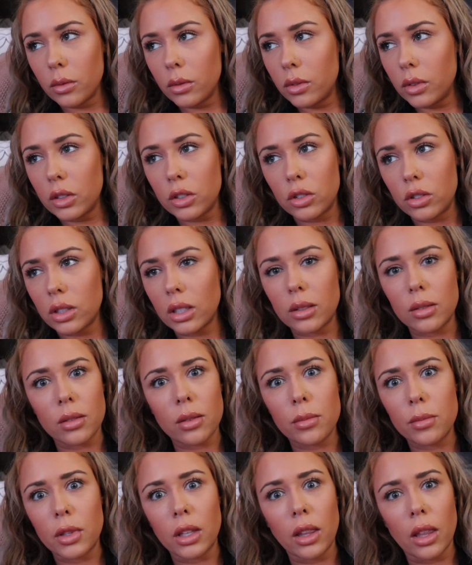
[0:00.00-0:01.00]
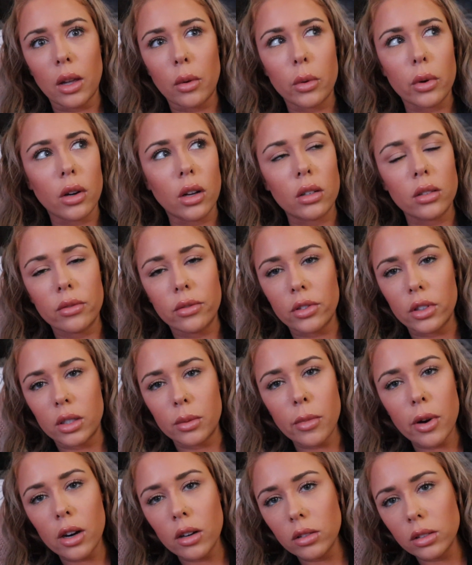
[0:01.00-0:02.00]
he says something like, we're on for
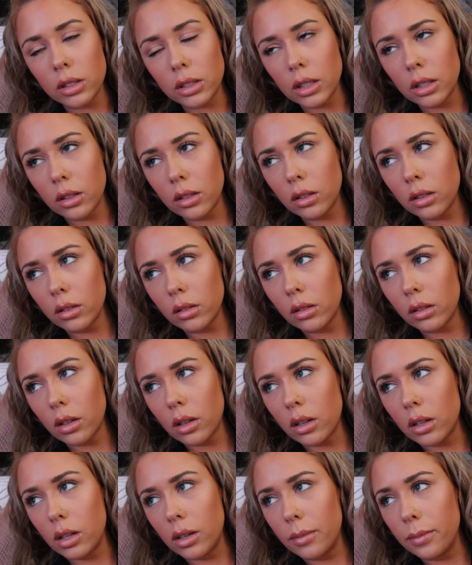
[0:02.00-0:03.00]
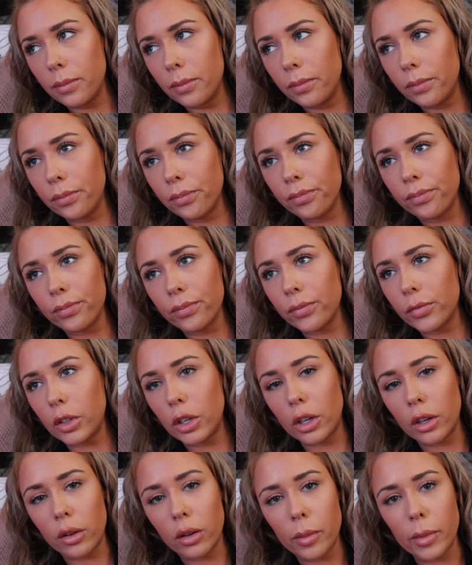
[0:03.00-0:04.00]
tomorrow still,
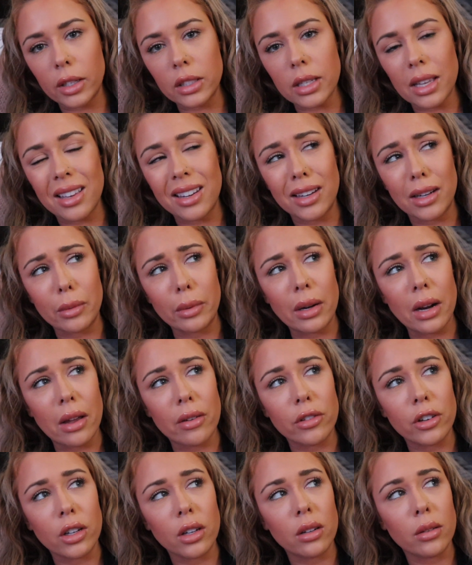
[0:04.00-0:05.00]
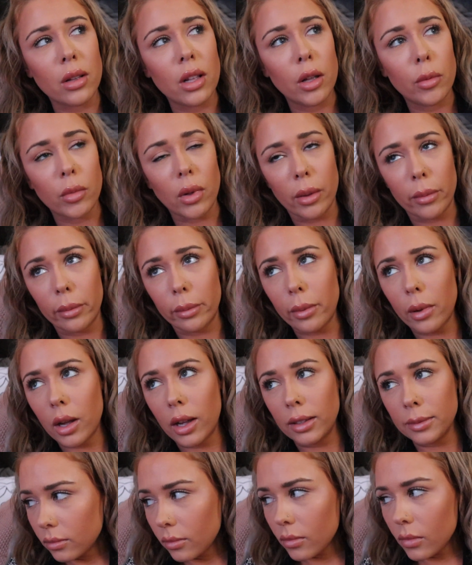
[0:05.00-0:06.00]
you know, I'm excited, whatever, blah blah
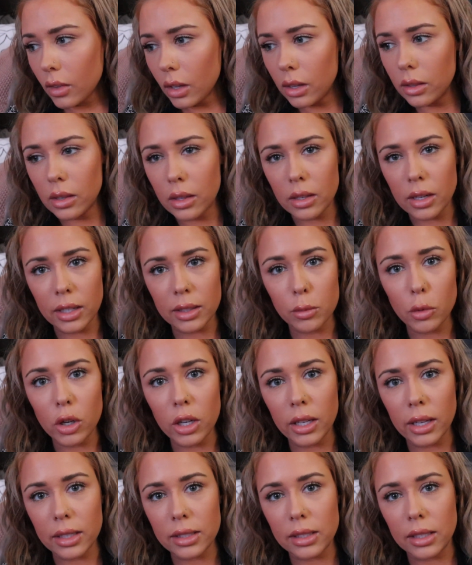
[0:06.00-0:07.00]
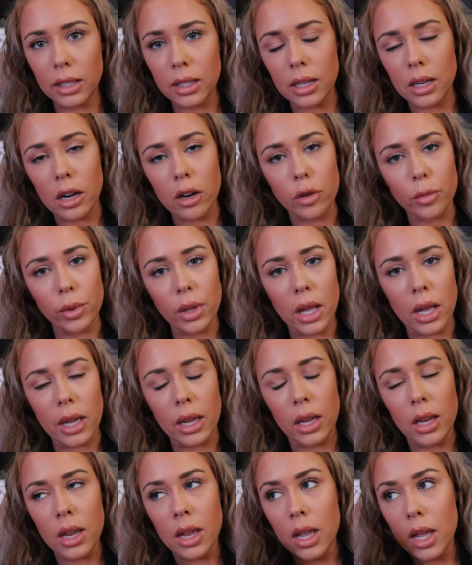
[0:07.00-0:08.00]
blah. And then the next morning I see it and I
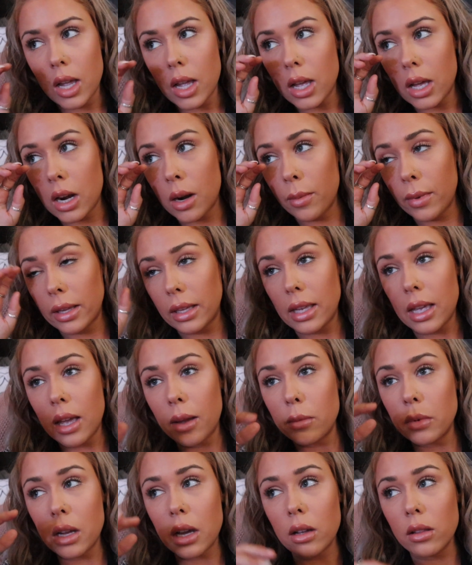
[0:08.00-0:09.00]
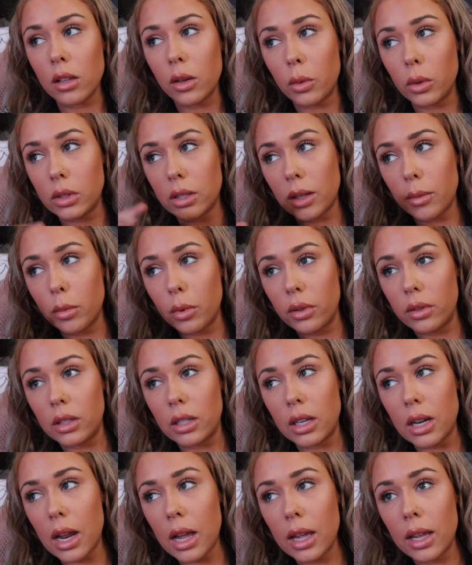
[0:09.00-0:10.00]
reply and I'm like, yeah, I'm down, like what's up with
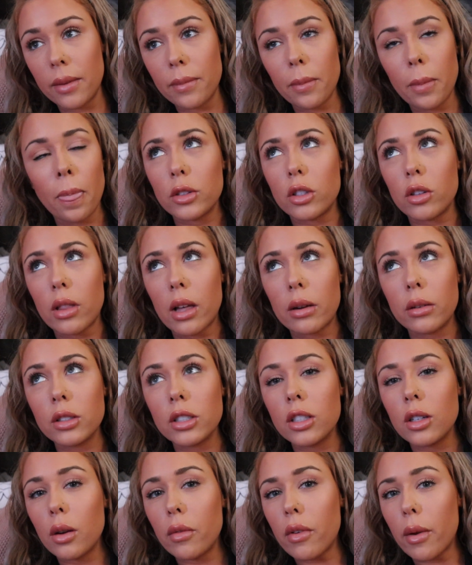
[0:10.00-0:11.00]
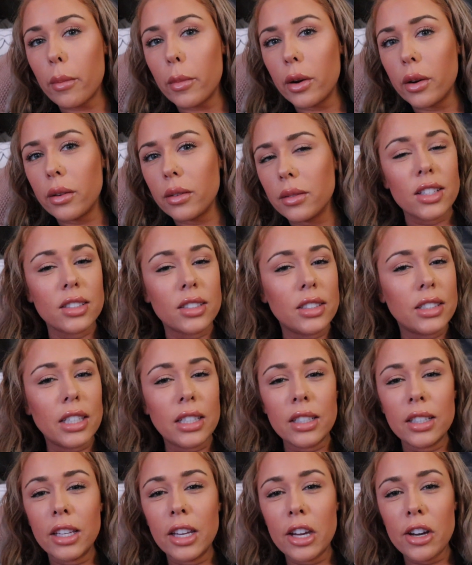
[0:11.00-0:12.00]
tonight? So that was in November.
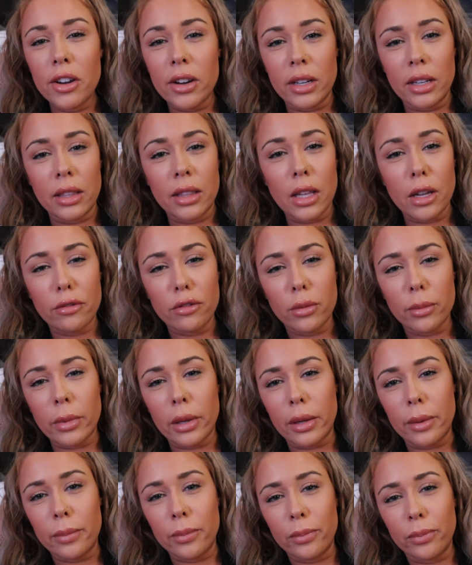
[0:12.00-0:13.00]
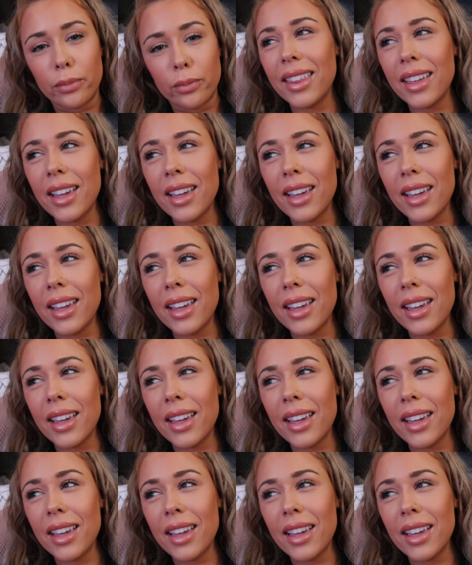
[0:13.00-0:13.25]
Didn't hear anything from him